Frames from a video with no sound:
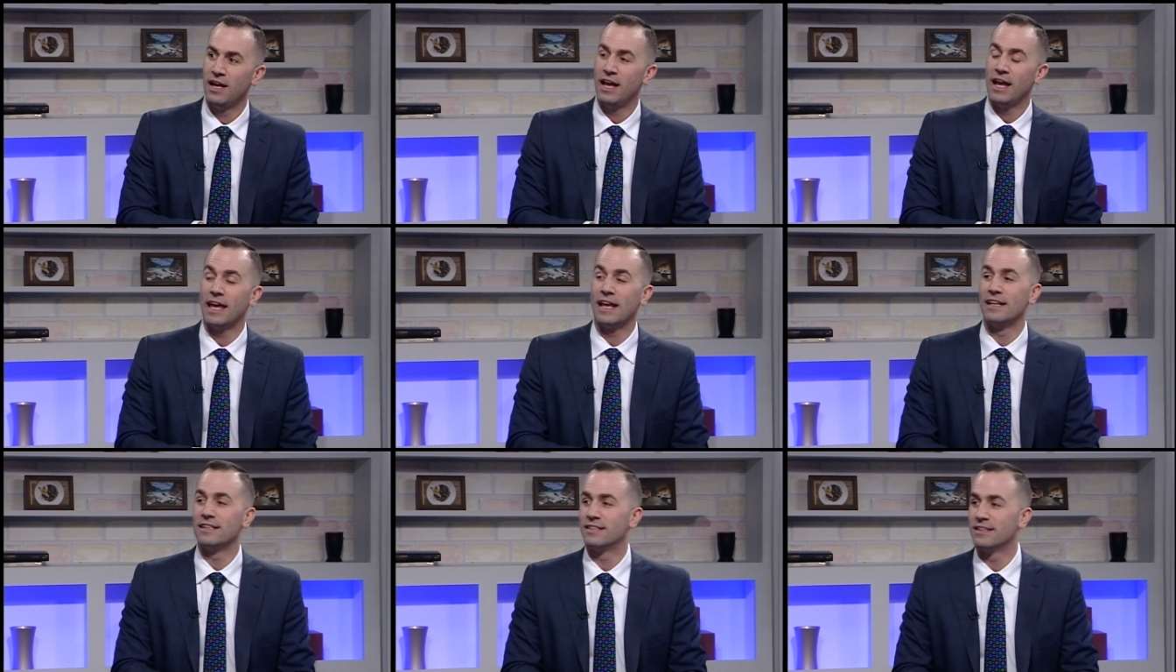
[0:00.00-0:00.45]

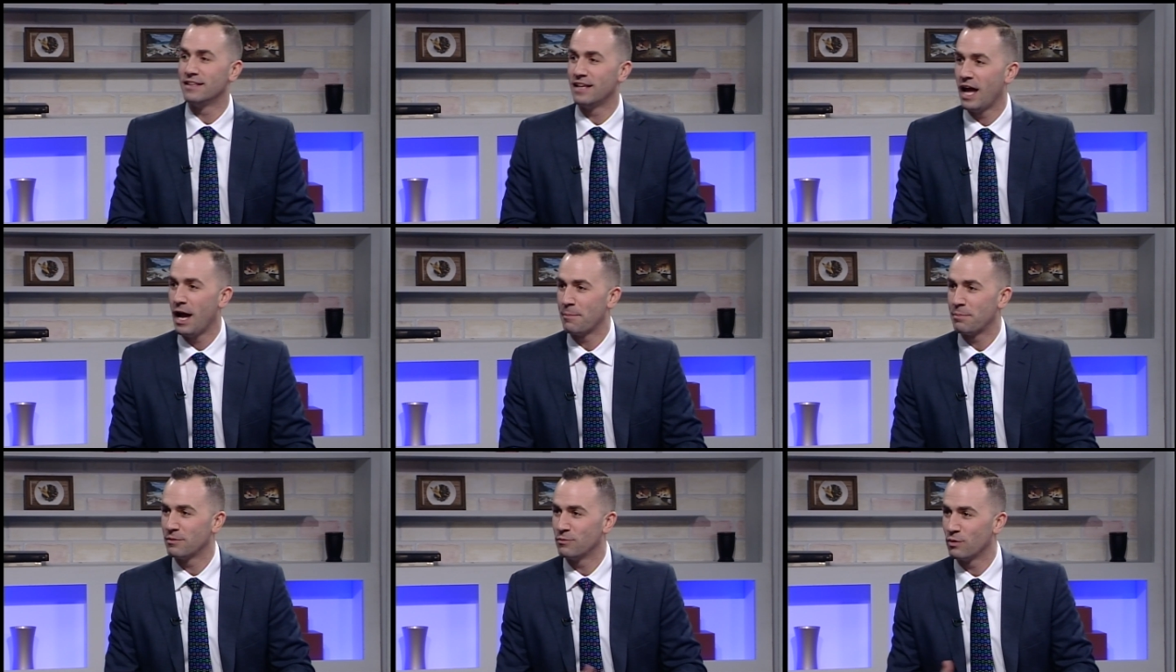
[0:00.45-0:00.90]
and it didn't
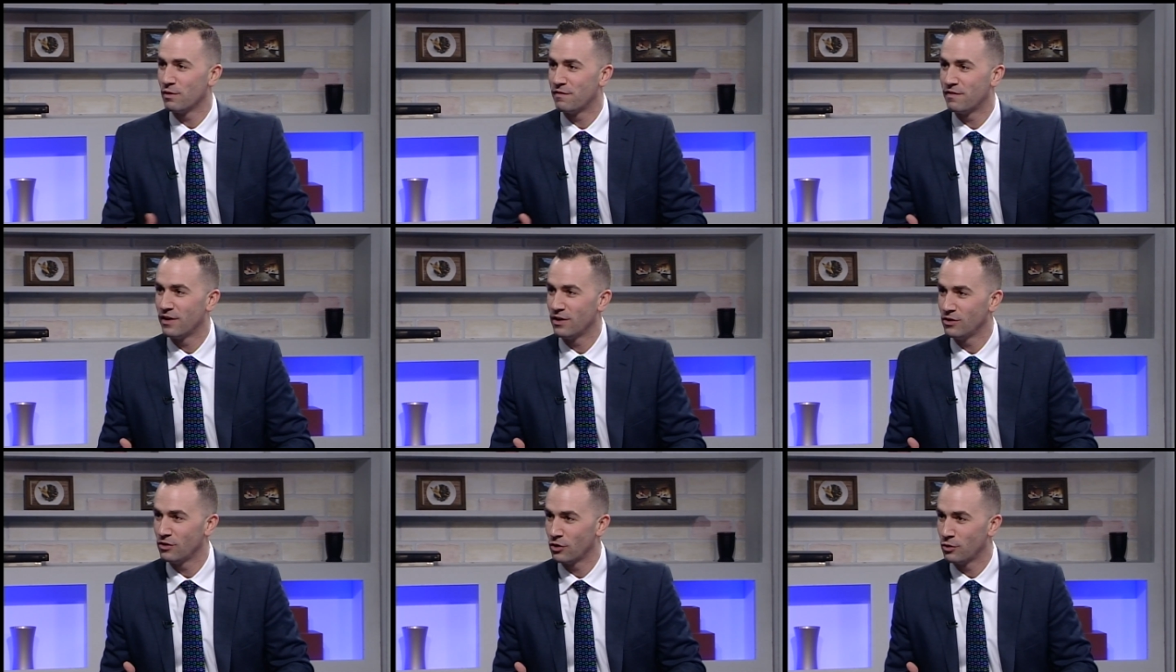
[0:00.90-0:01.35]
happen. We
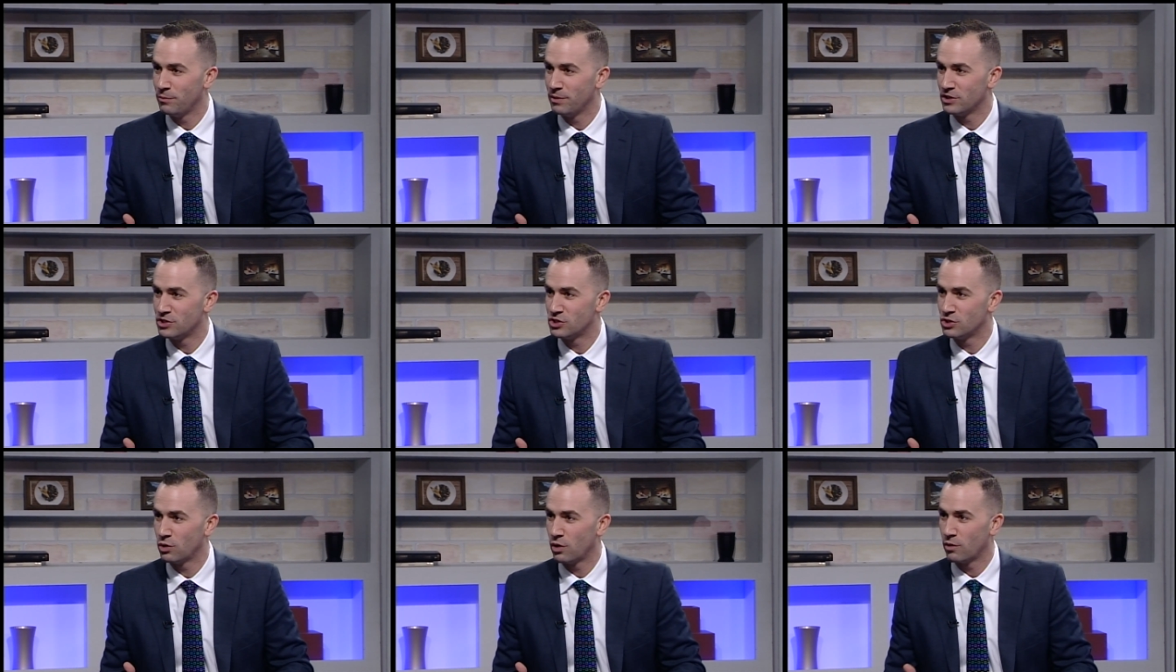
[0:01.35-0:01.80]
fell a little bit
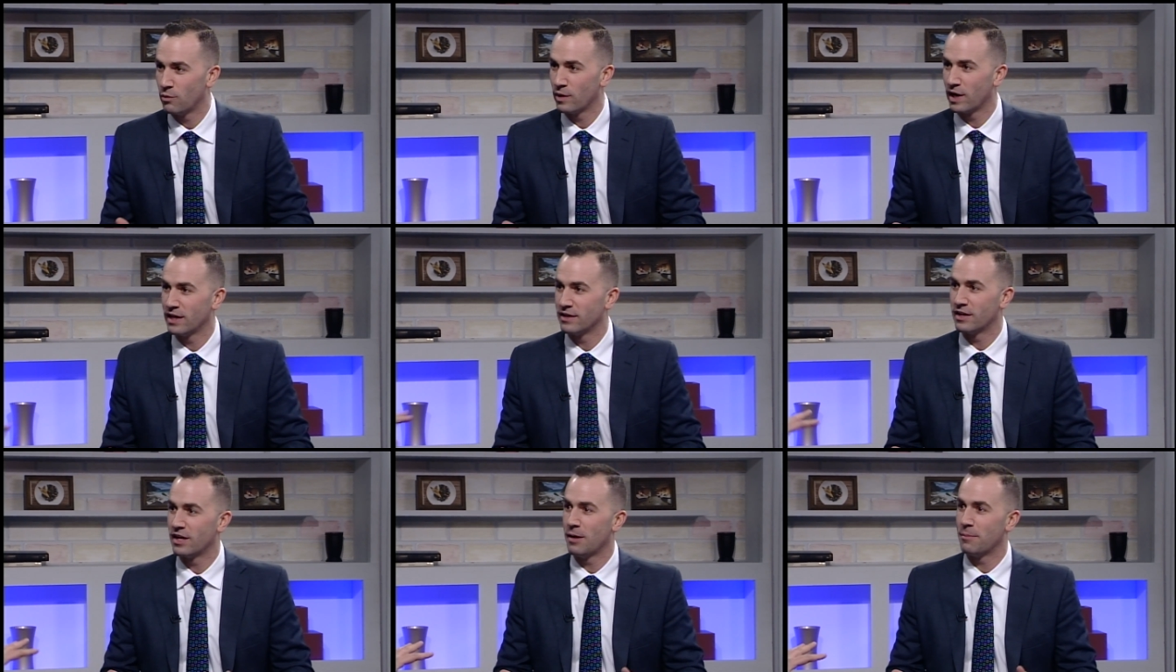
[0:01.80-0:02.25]
short. We
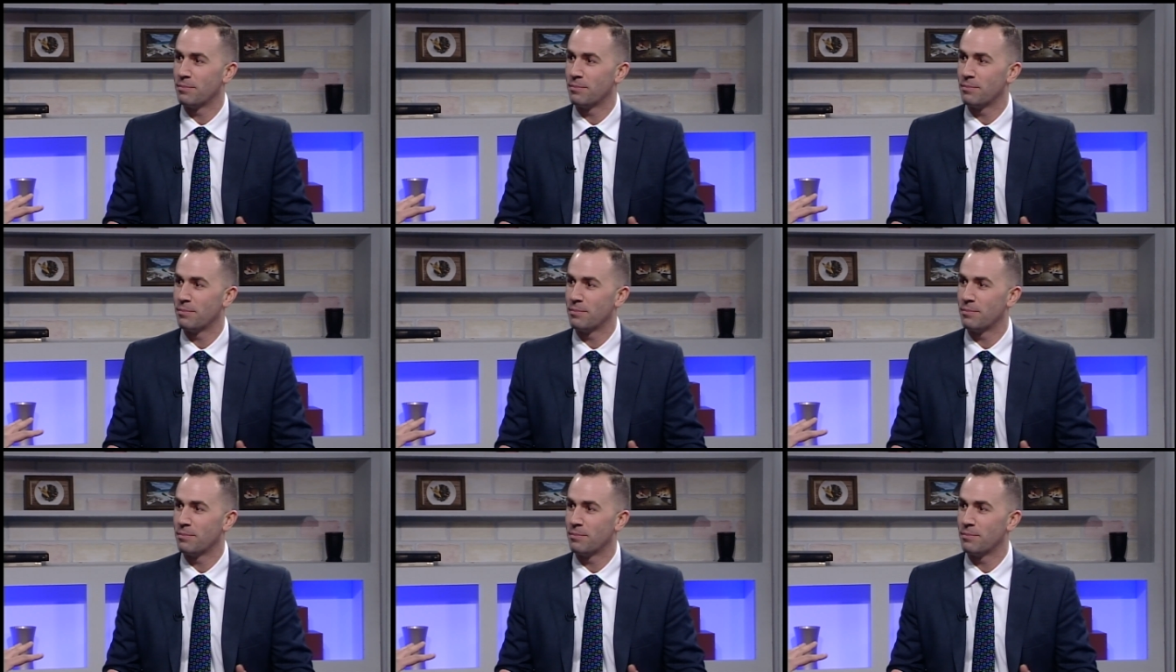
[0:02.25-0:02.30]
ended up.